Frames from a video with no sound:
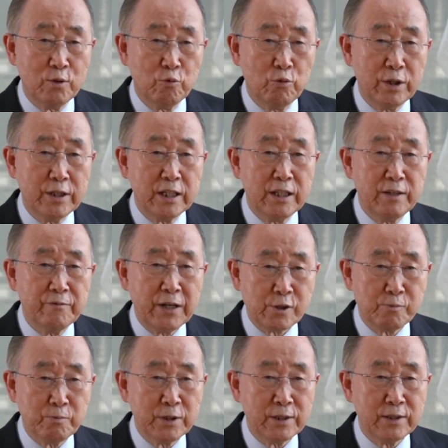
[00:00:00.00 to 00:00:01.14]
with
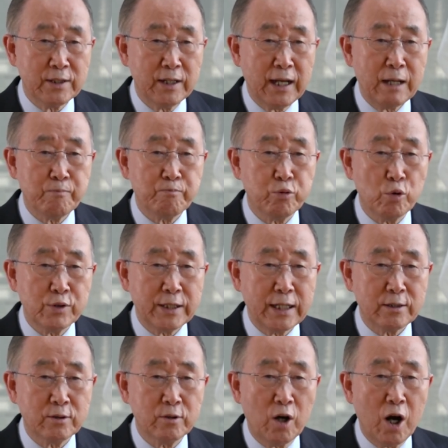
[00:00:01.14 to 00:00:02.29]
investment and
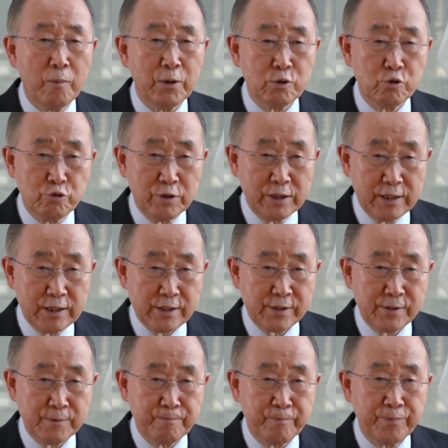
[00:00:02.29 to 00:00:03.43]
project
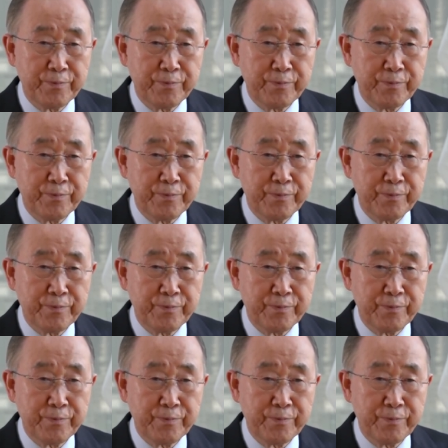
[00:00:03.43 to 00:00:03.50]
opportunities.